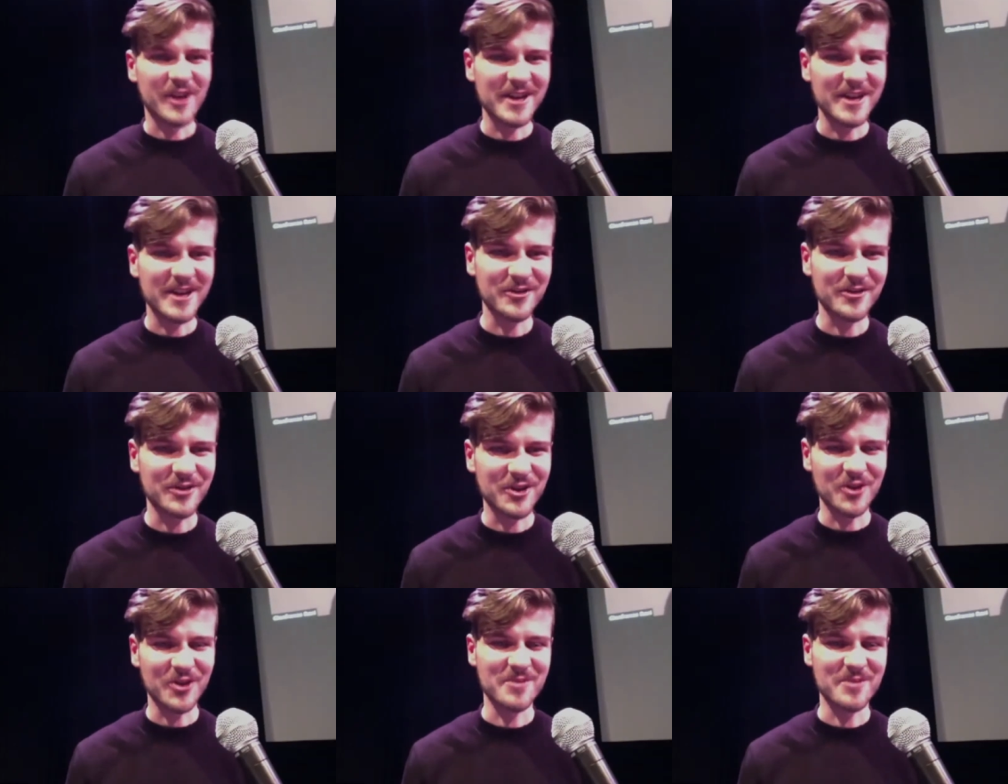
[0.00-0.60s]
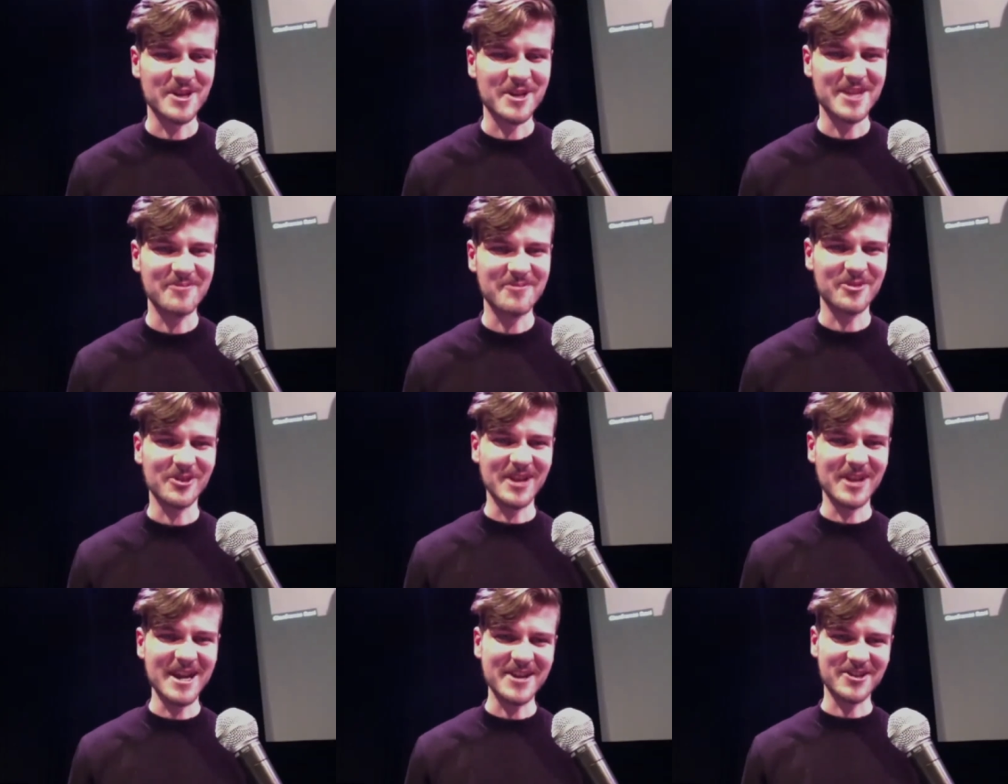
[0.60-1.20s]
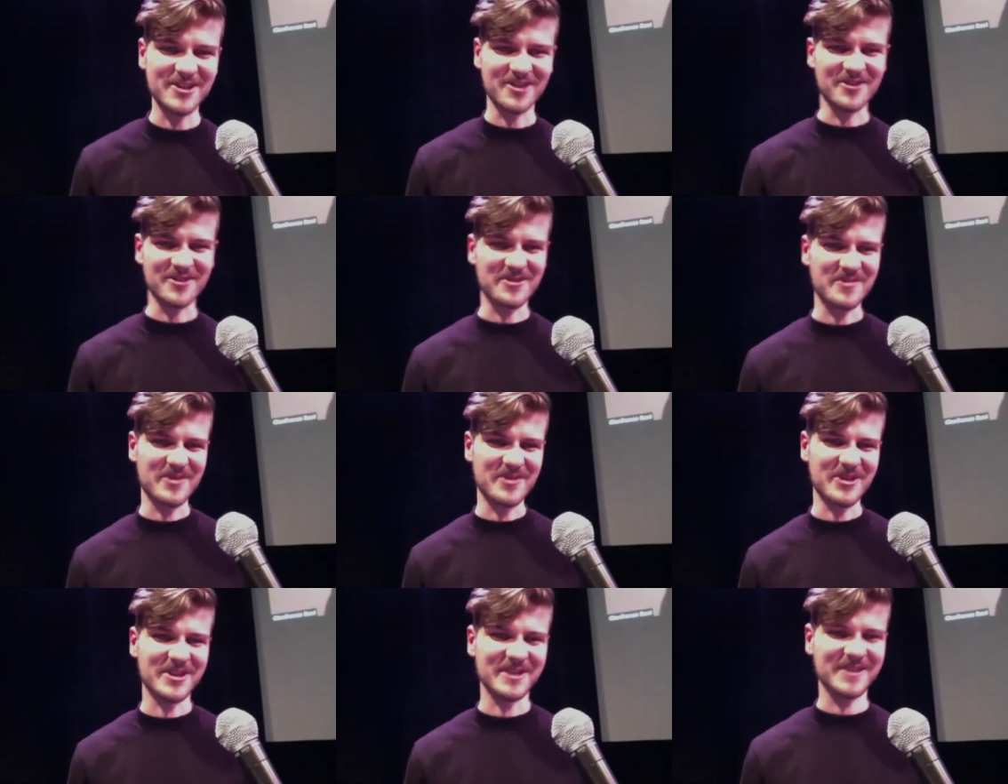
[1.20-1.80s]
of your manipulation,
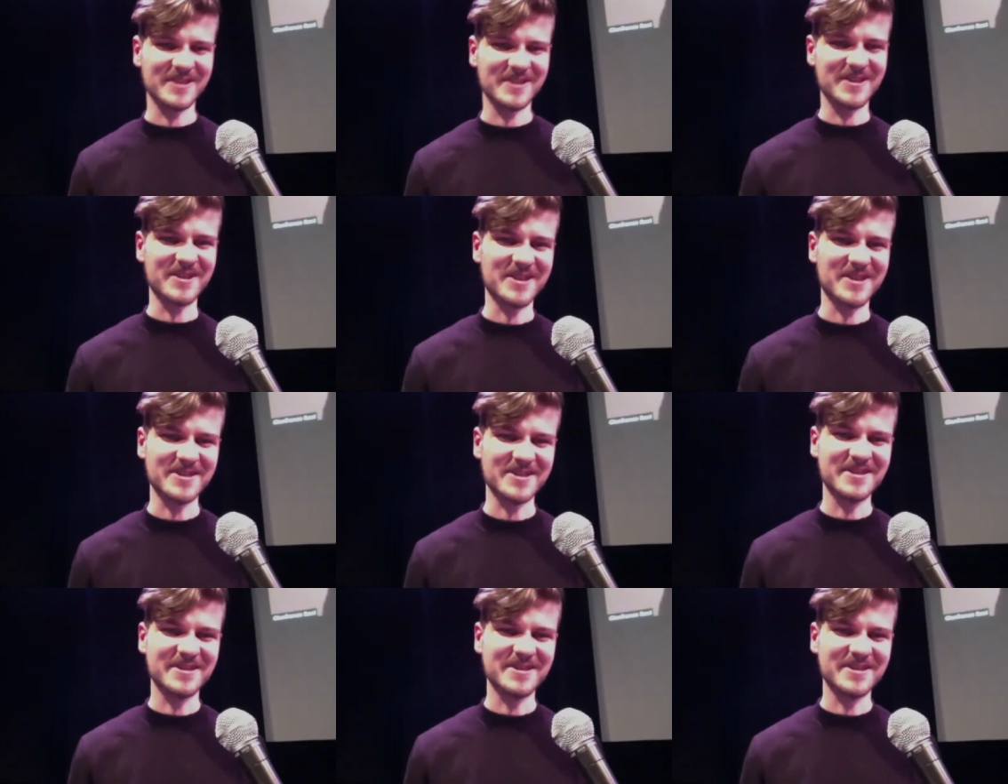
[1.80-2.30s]
but it's a